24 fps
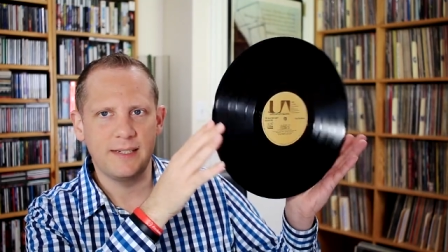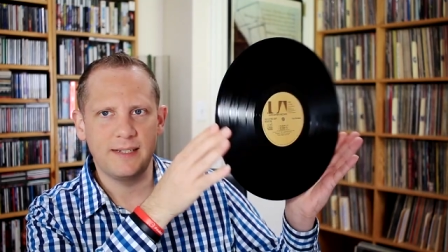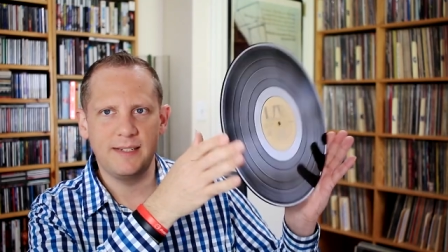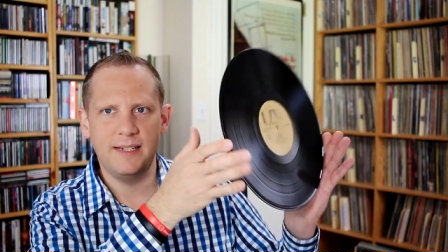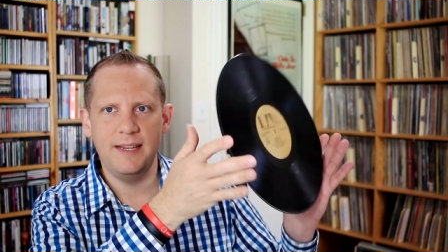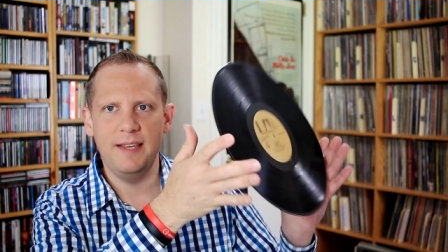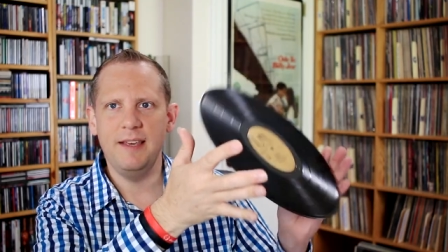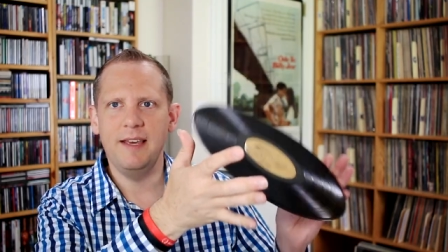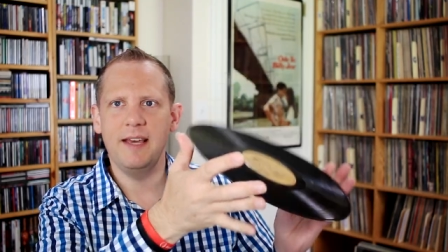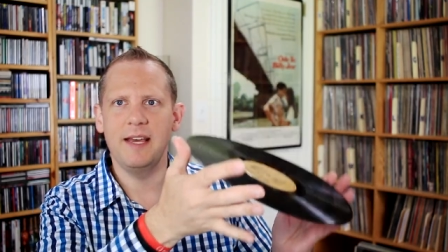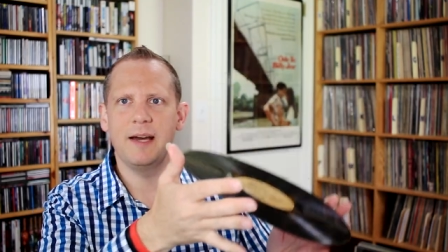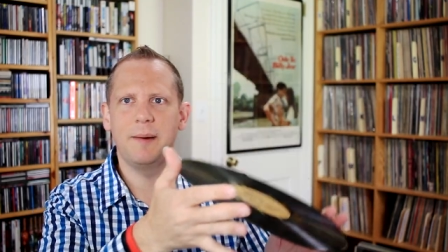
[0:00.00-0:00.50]

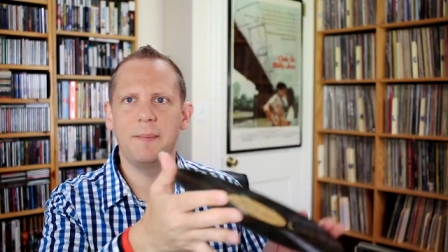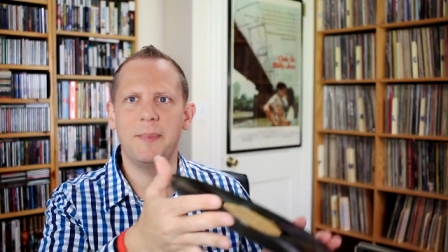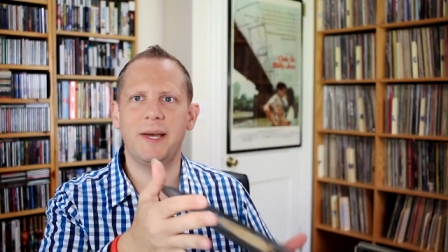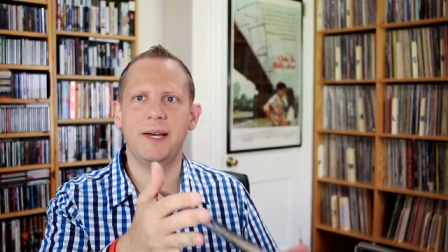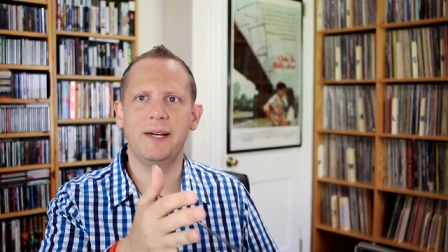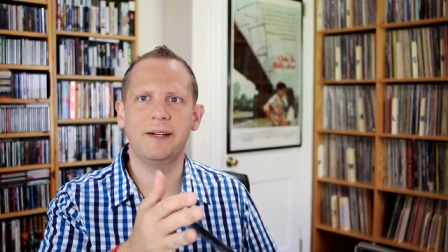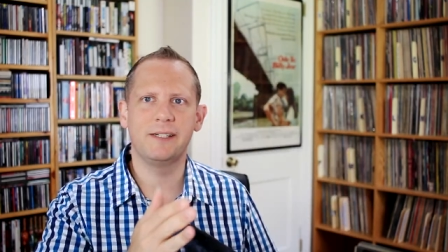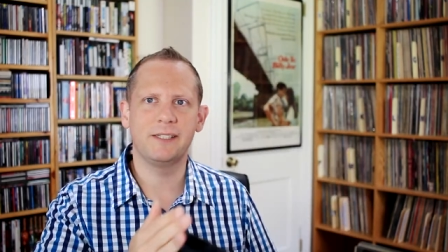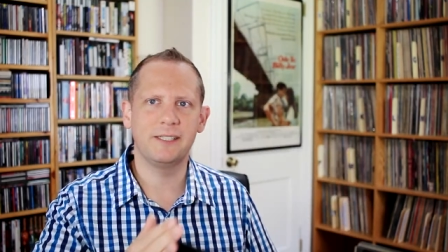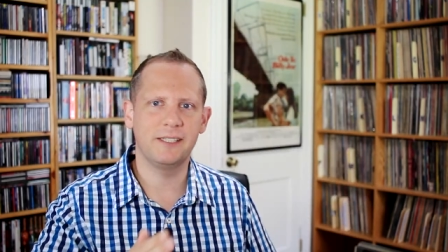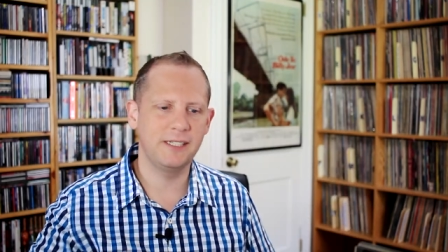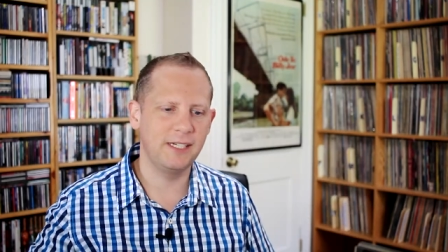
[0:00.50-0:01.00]

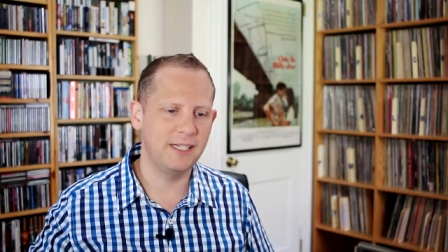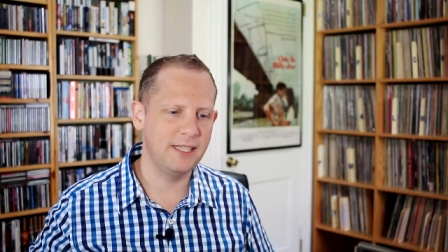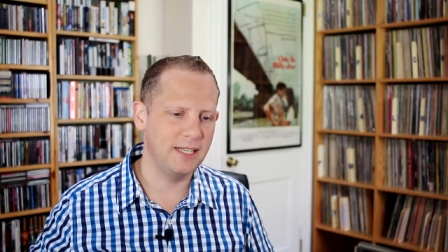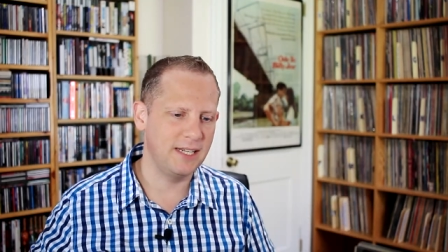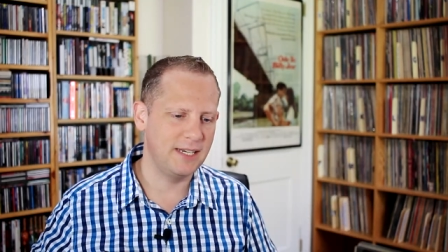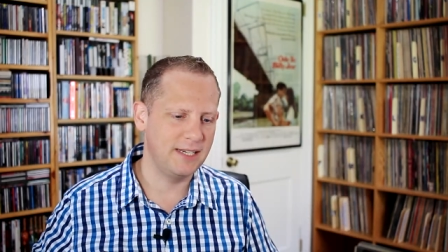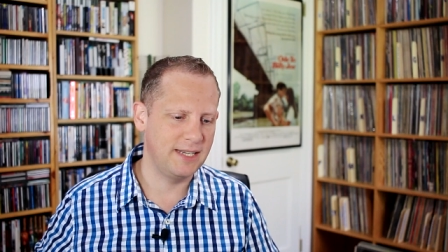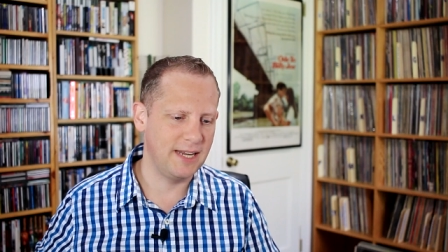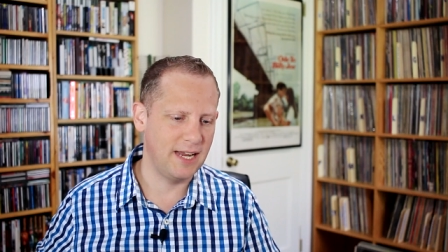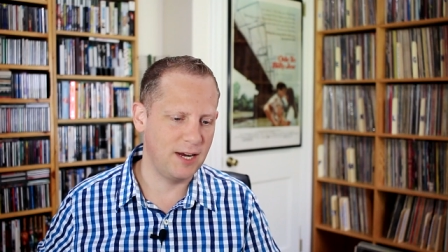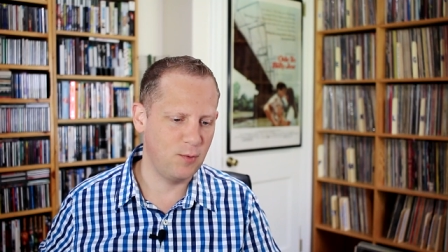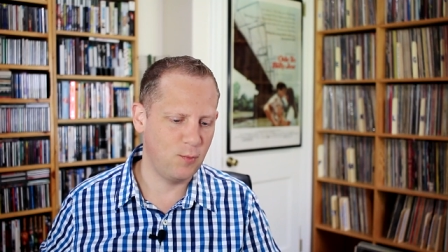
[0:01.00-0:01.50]
TML in
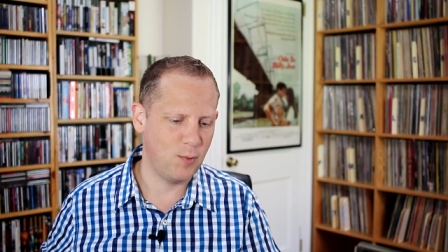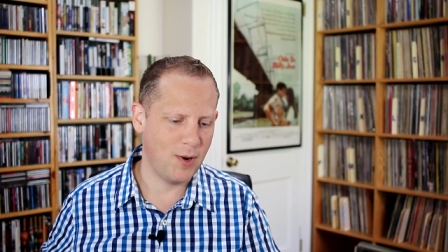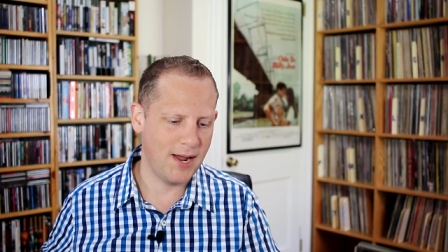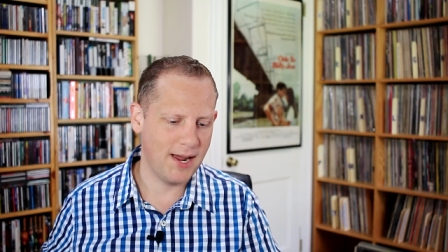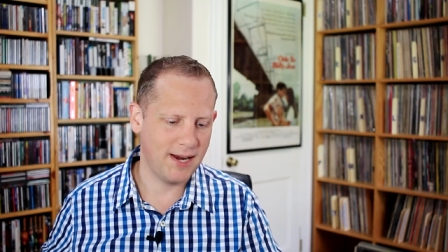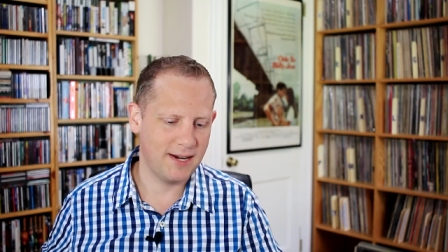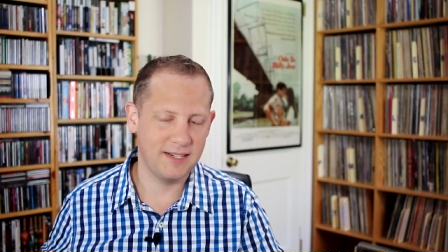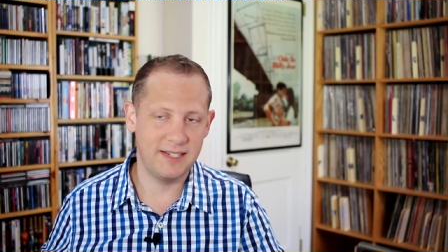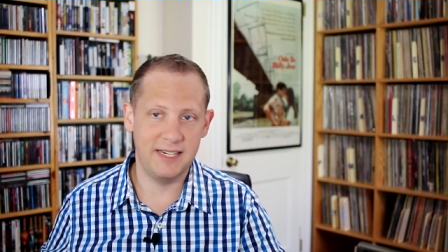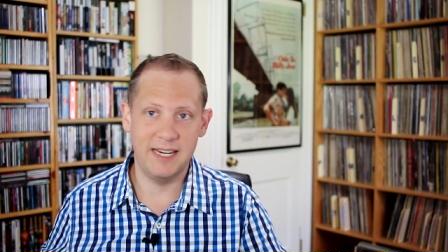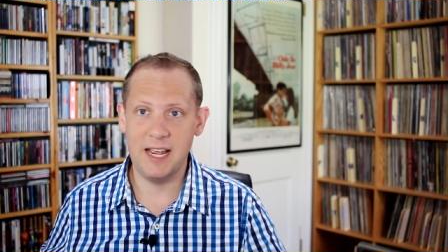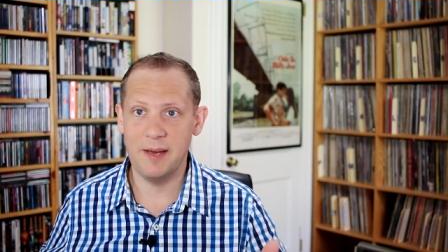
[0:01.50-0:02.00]
the dead
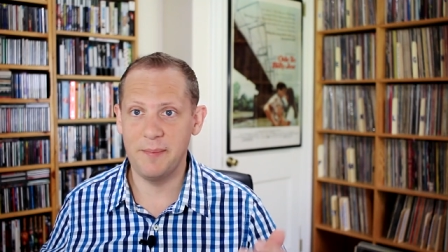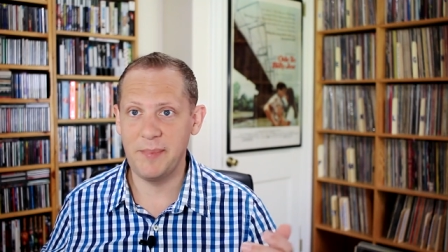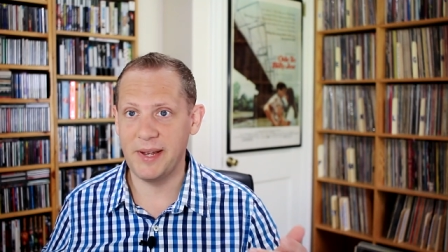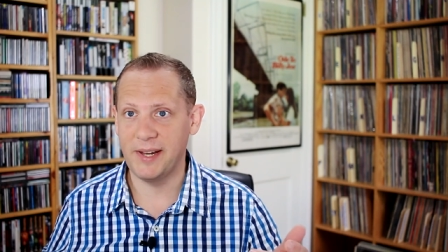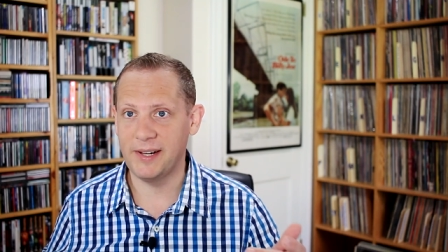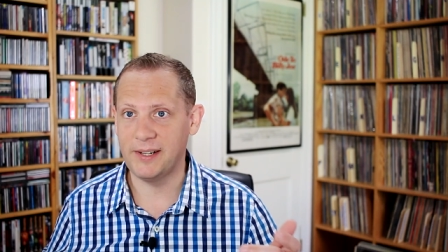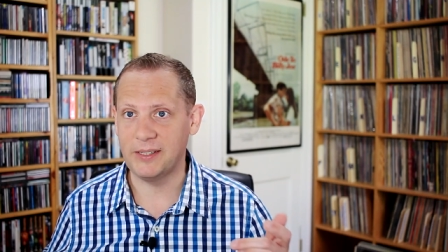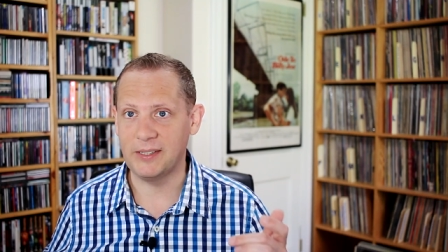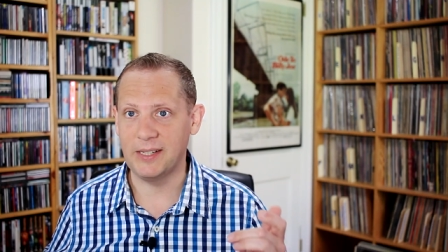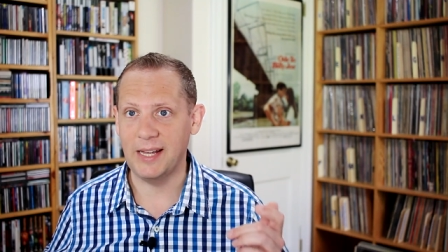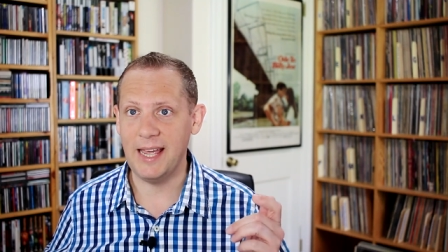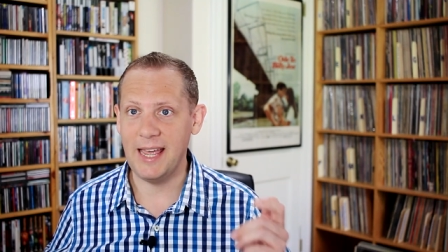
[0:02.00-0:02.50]
wax,
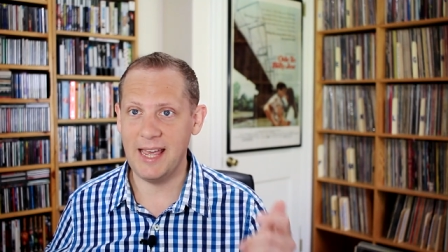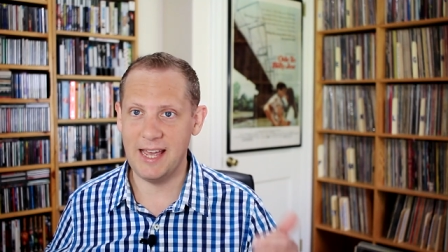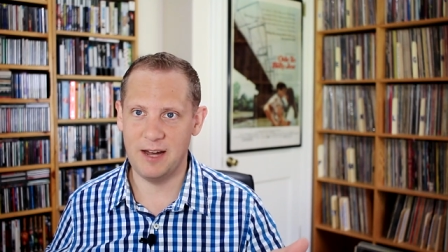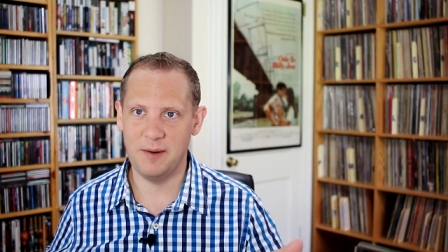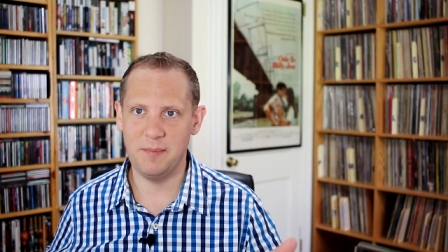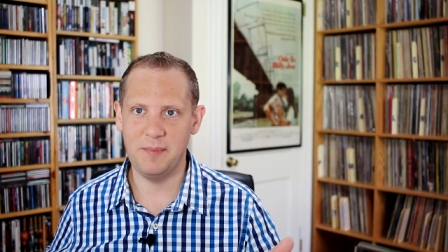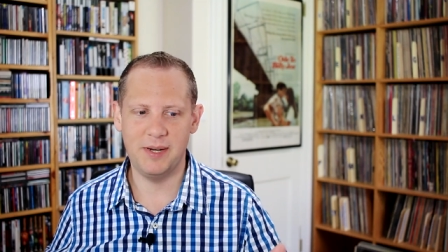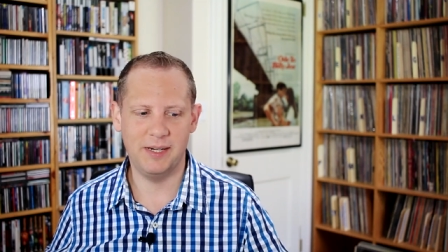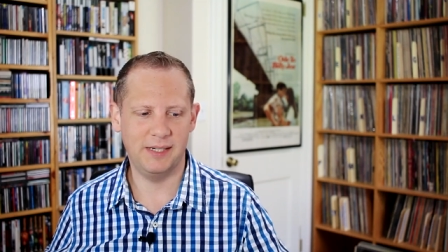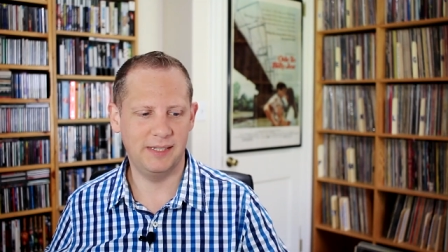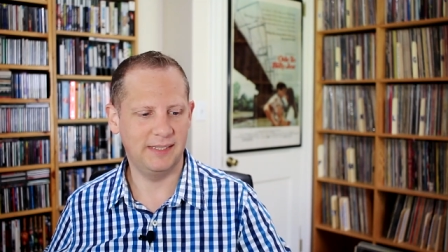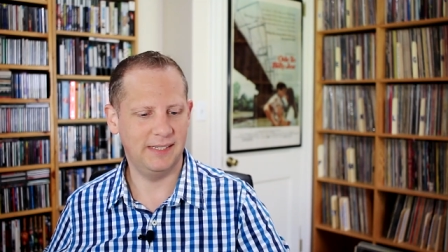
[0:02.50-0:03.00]

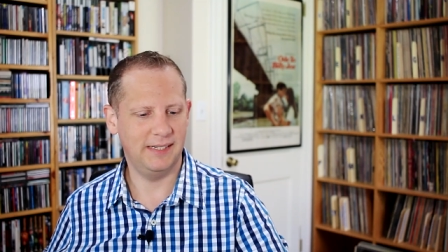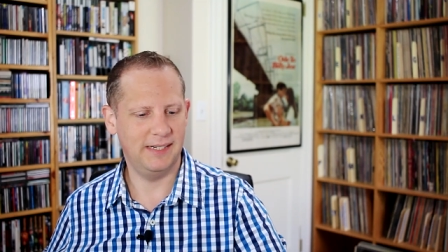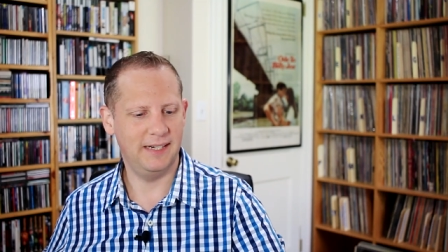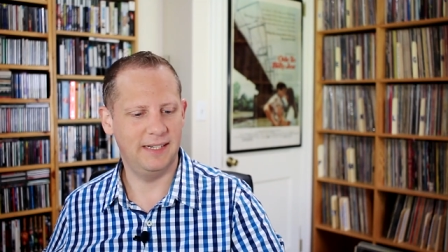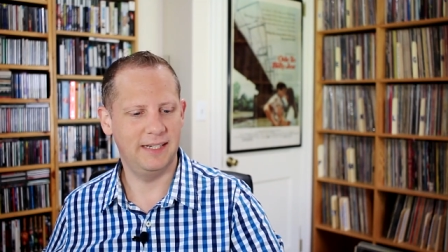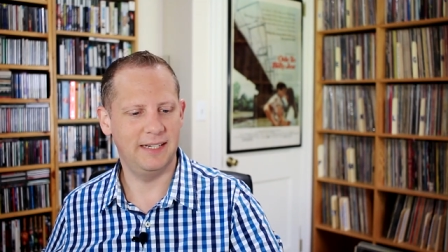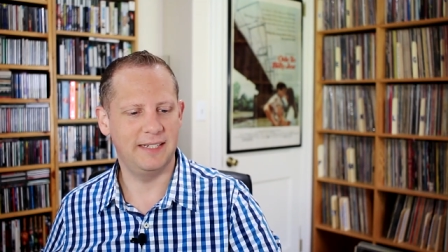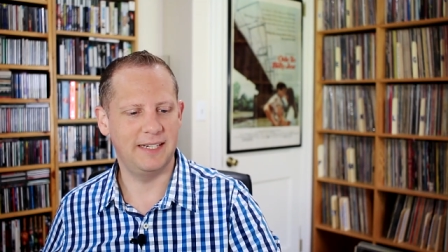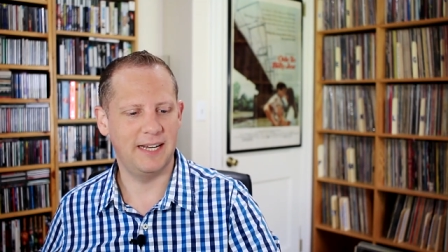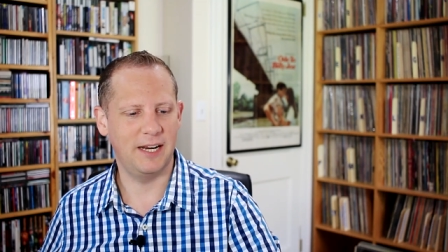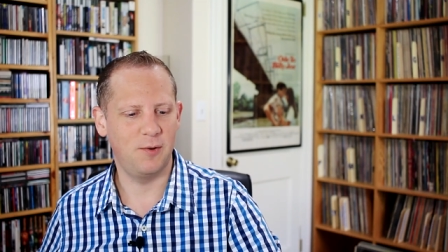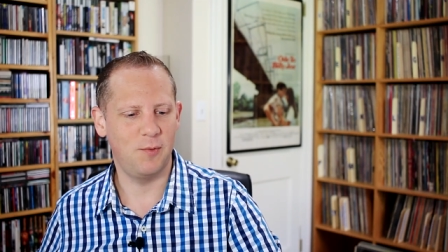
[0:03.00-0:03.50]
TMLM
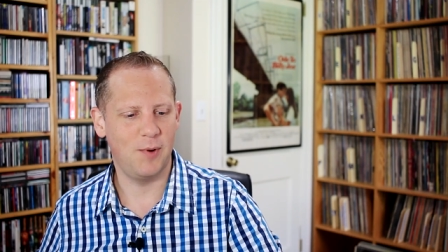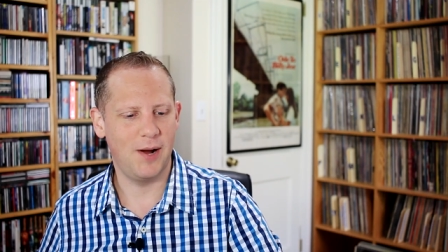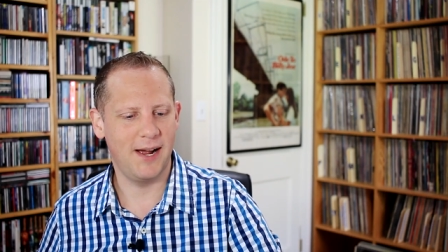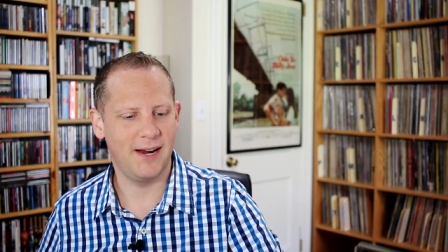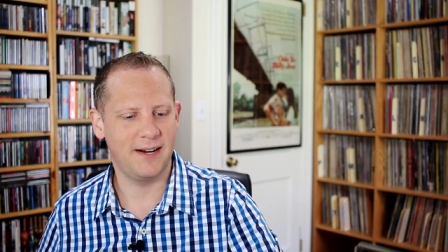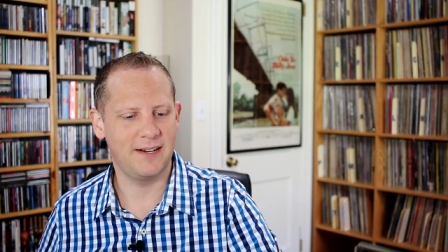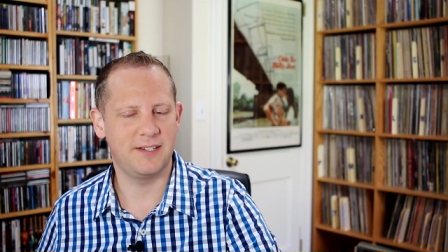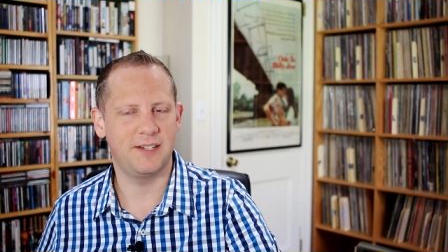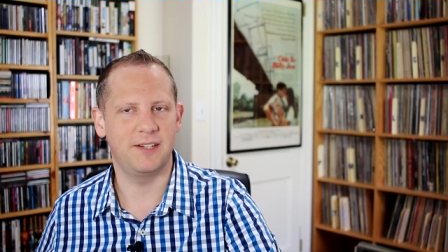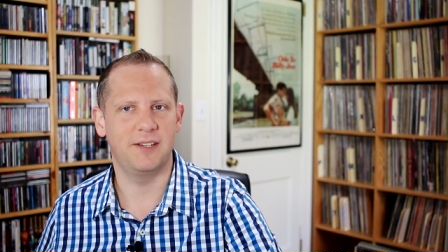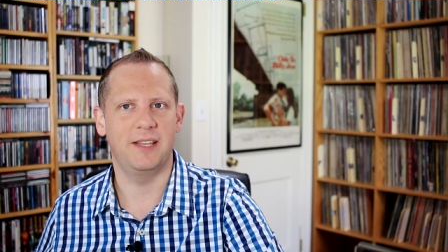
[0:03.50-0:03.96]
in the dead wax,